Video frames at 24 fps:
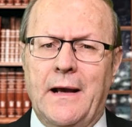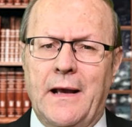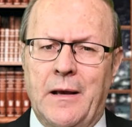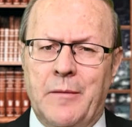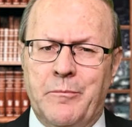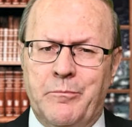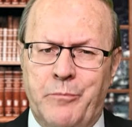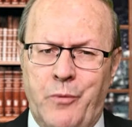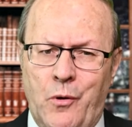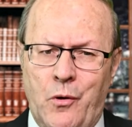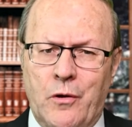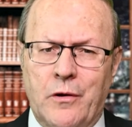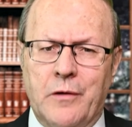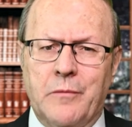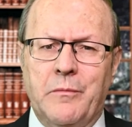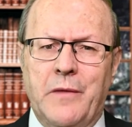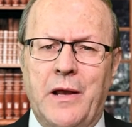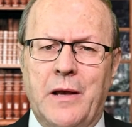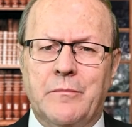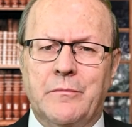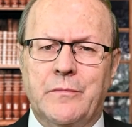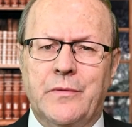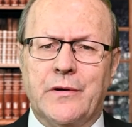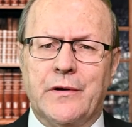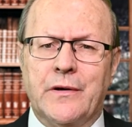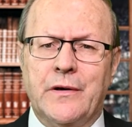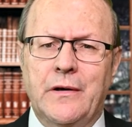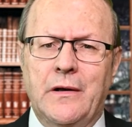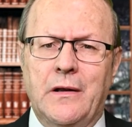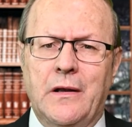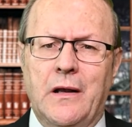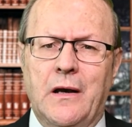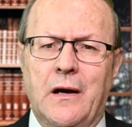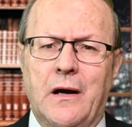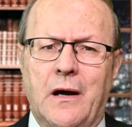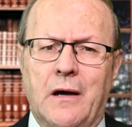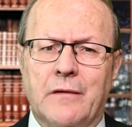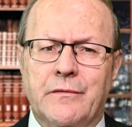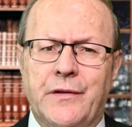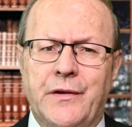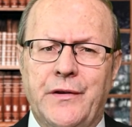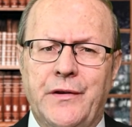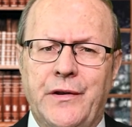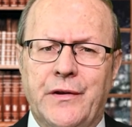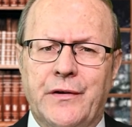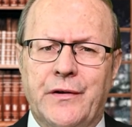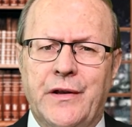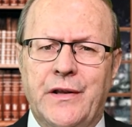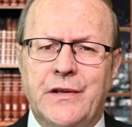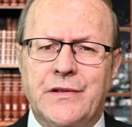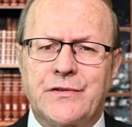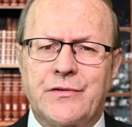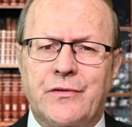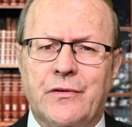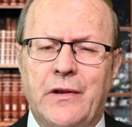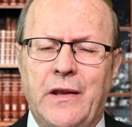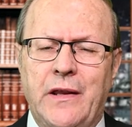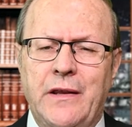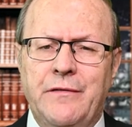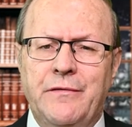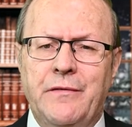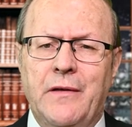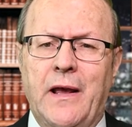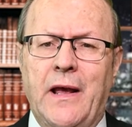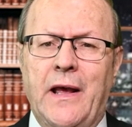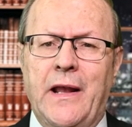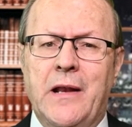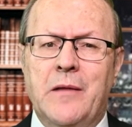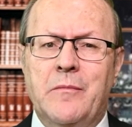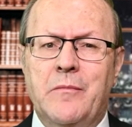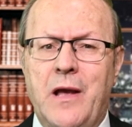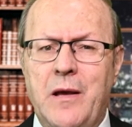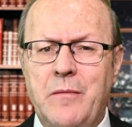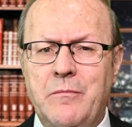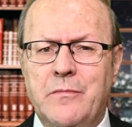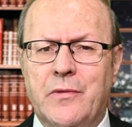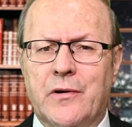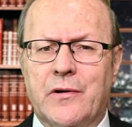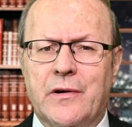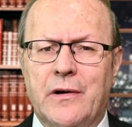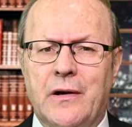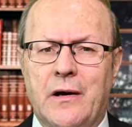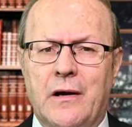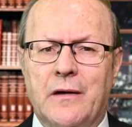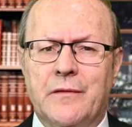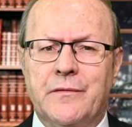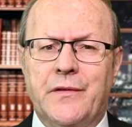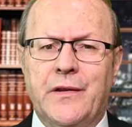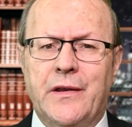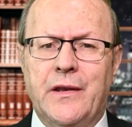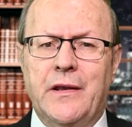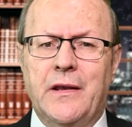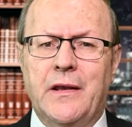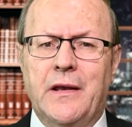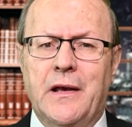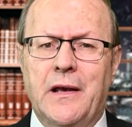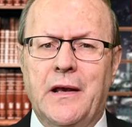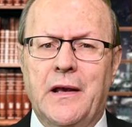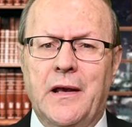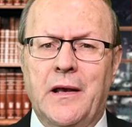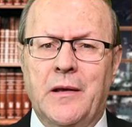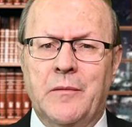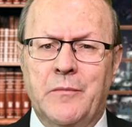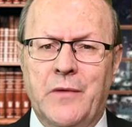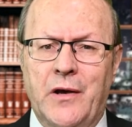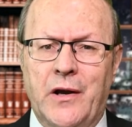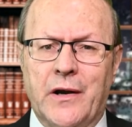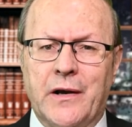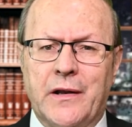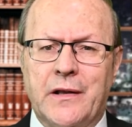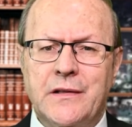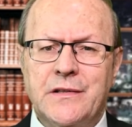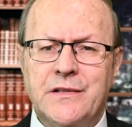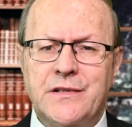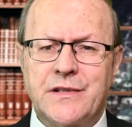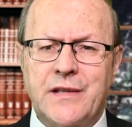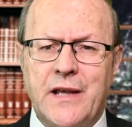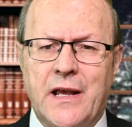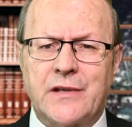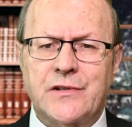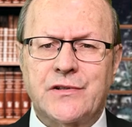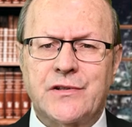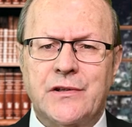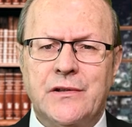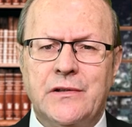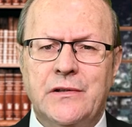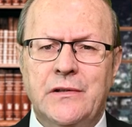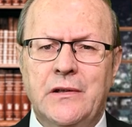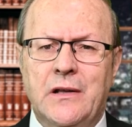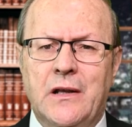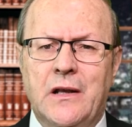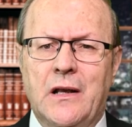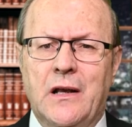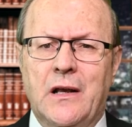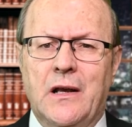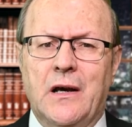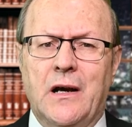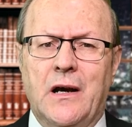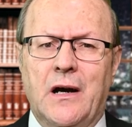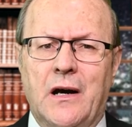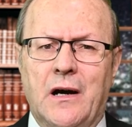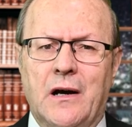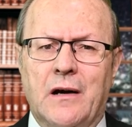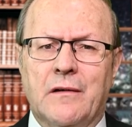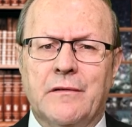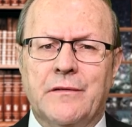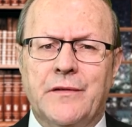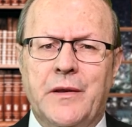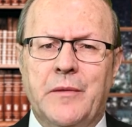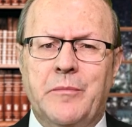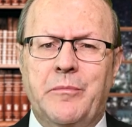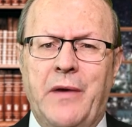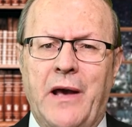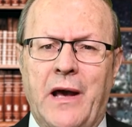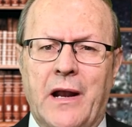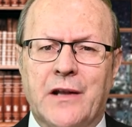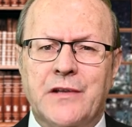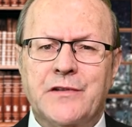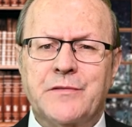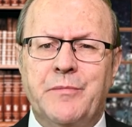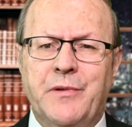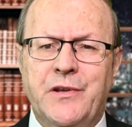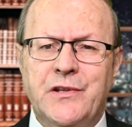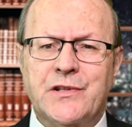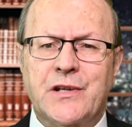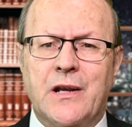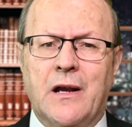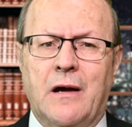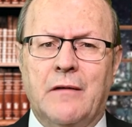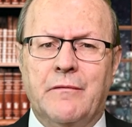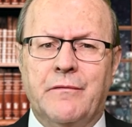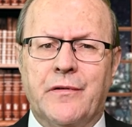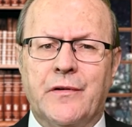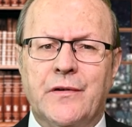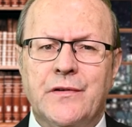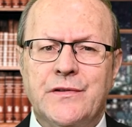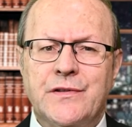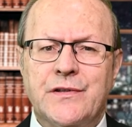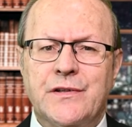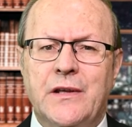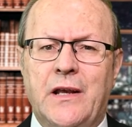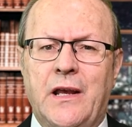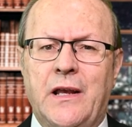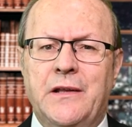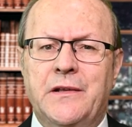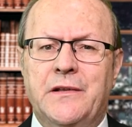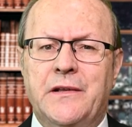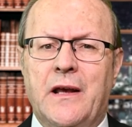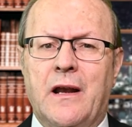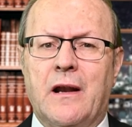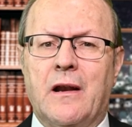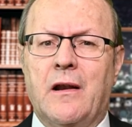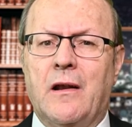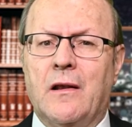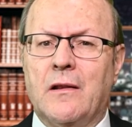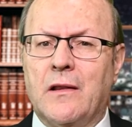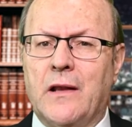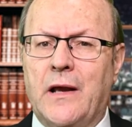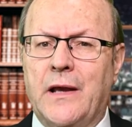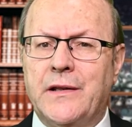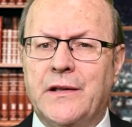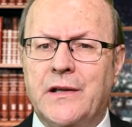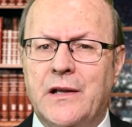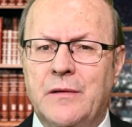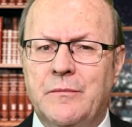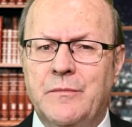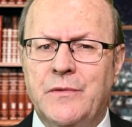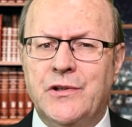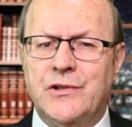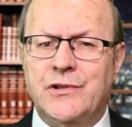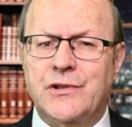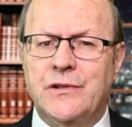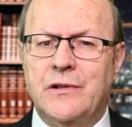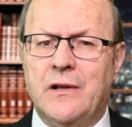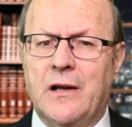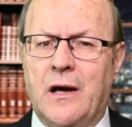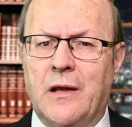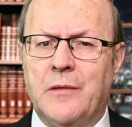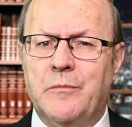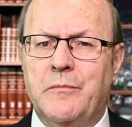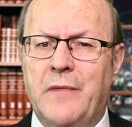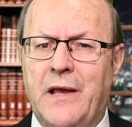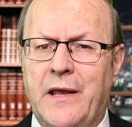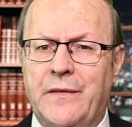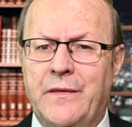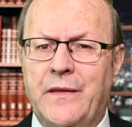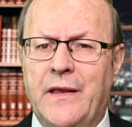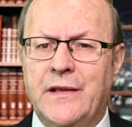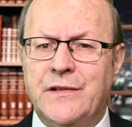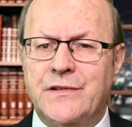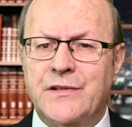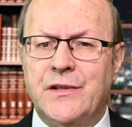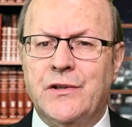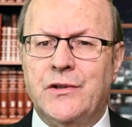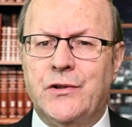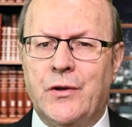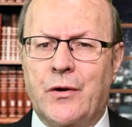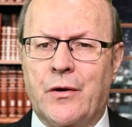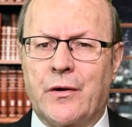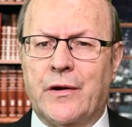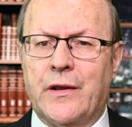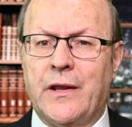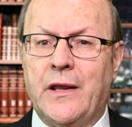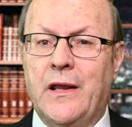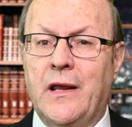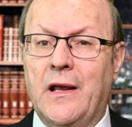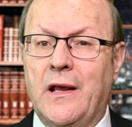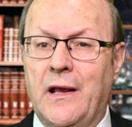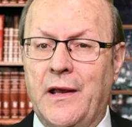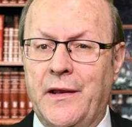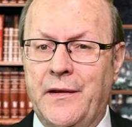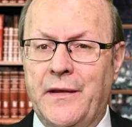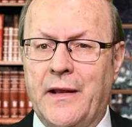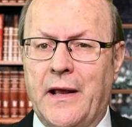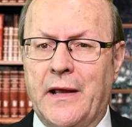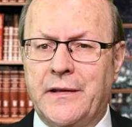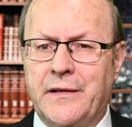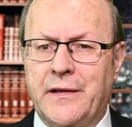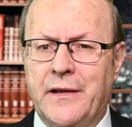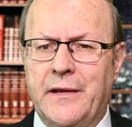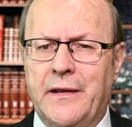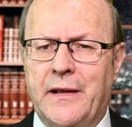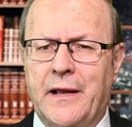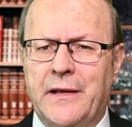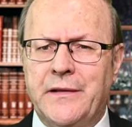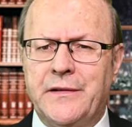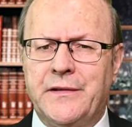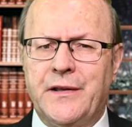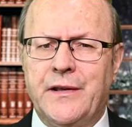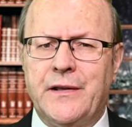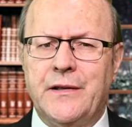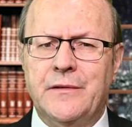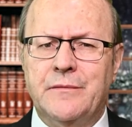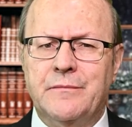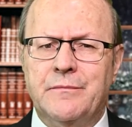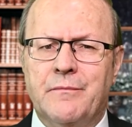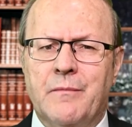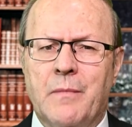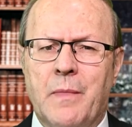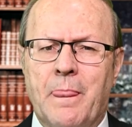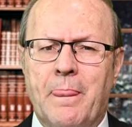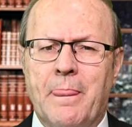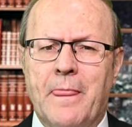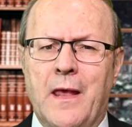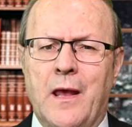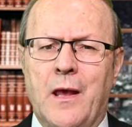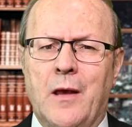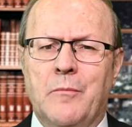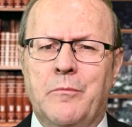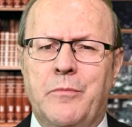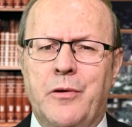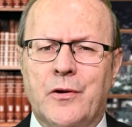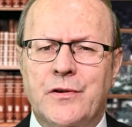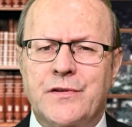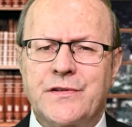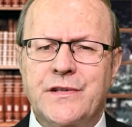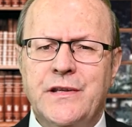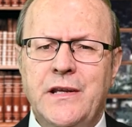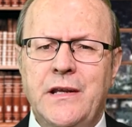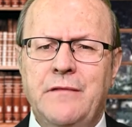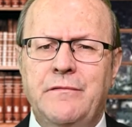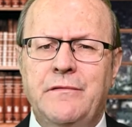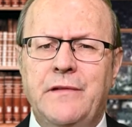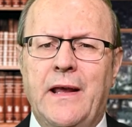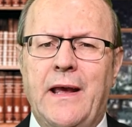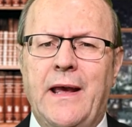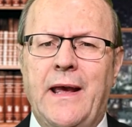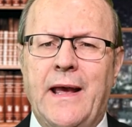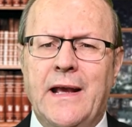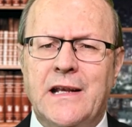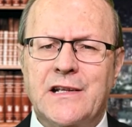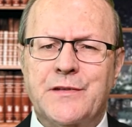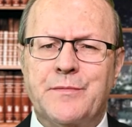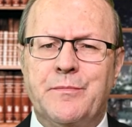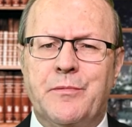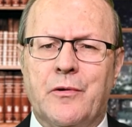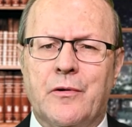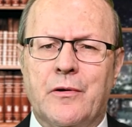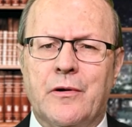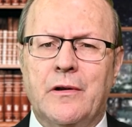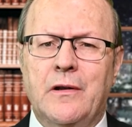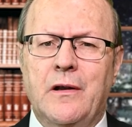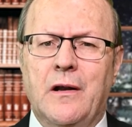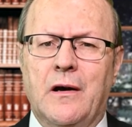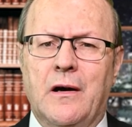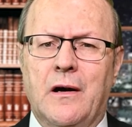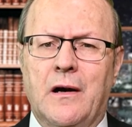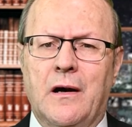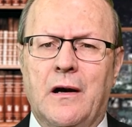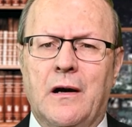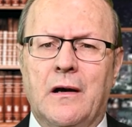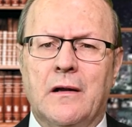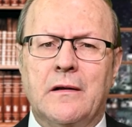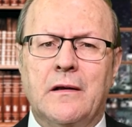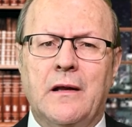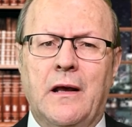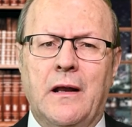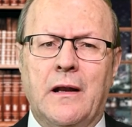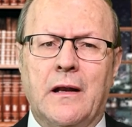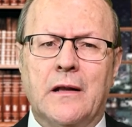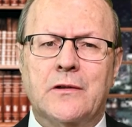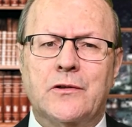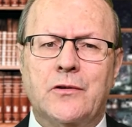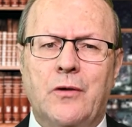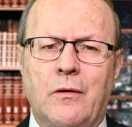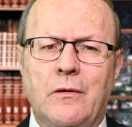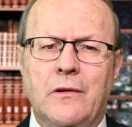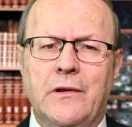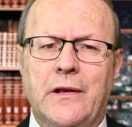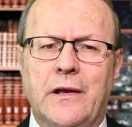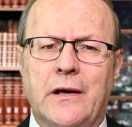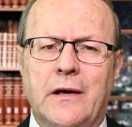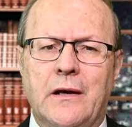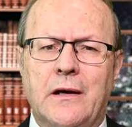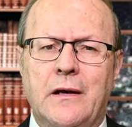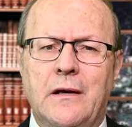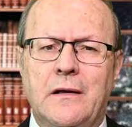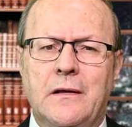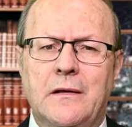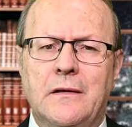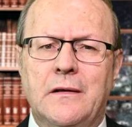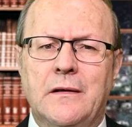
a board member of the Near East Relief and a member of the American section of the Paris Peace Conference Inter-Allied Commission on Mandates in Turkey in 1919. Perceived expert on Anatolia,